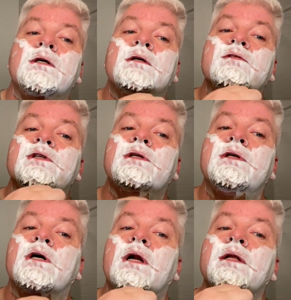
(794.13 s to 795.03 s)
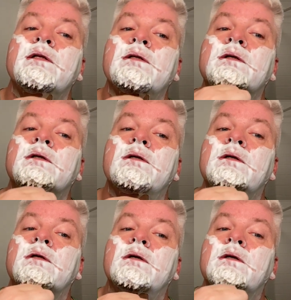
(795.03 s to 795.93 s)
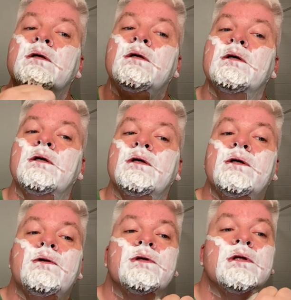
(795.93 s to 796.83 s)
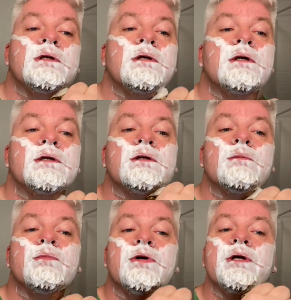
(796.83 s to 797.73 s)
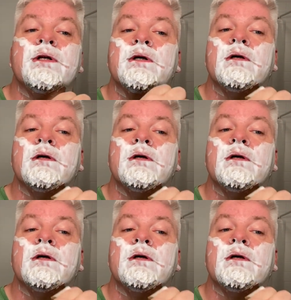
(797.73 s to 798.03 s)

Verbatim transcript: I've seen Colin use it at some point.